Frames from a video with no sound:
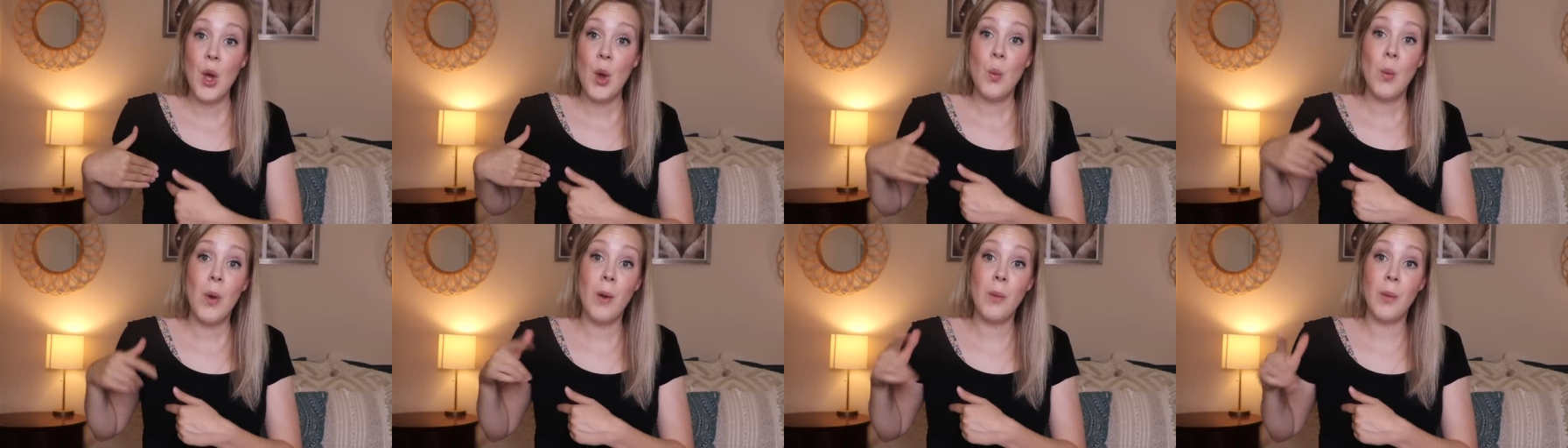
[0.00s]

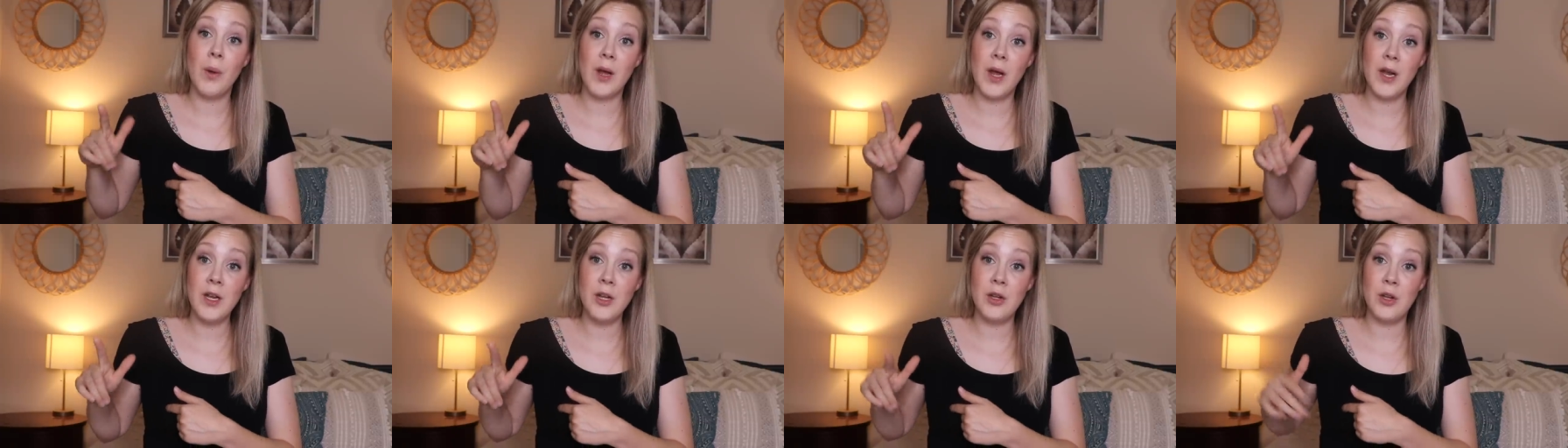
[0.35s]
What
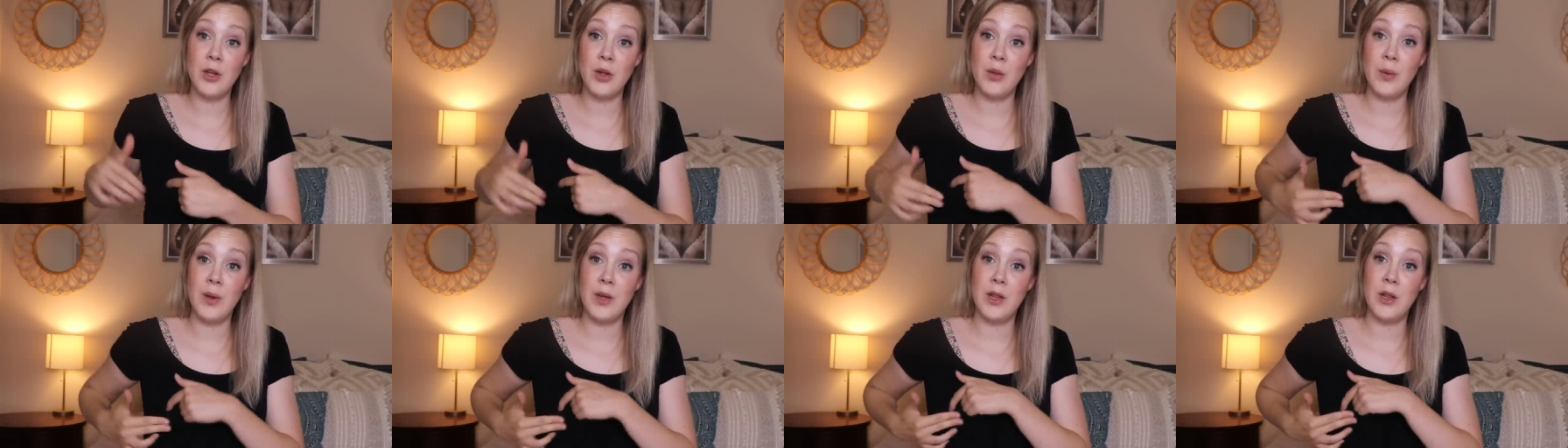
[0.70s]
we're gonna
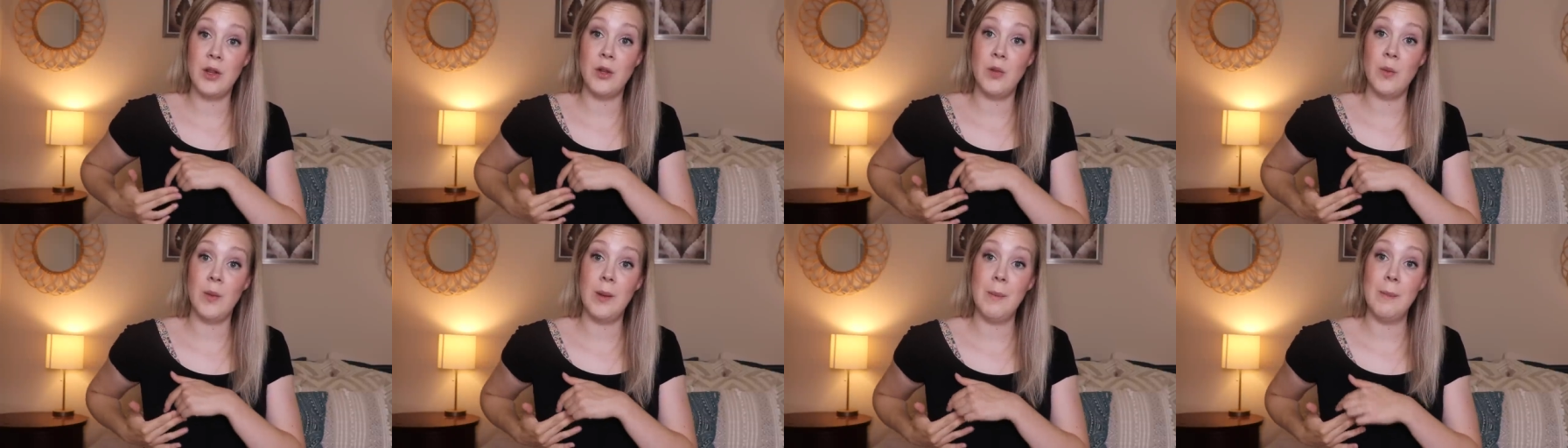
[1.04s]
do is
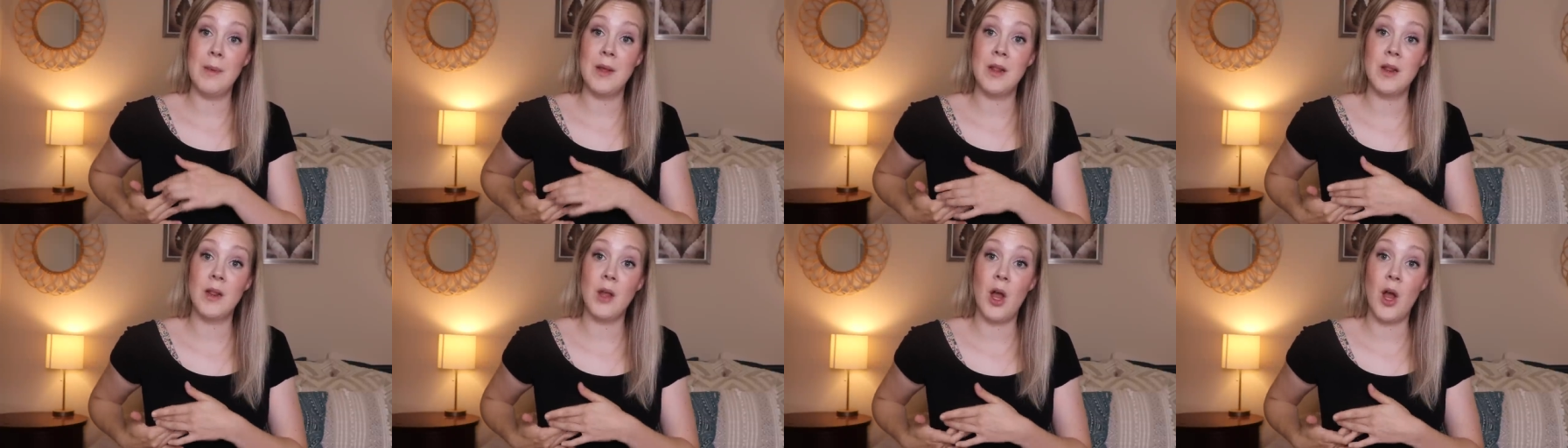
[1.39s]
doing
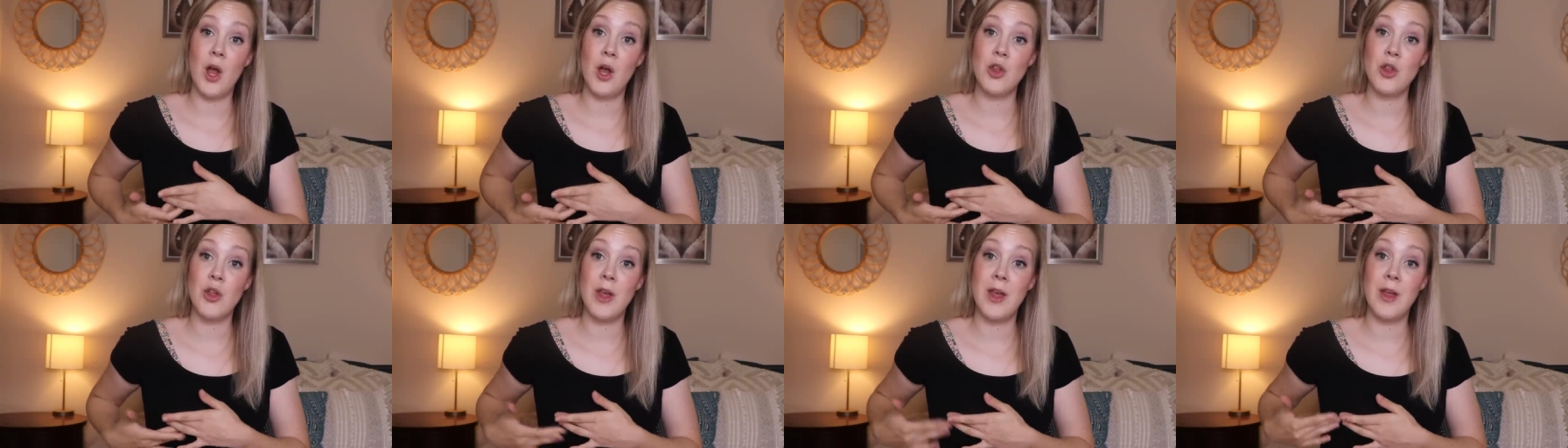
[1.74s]
massage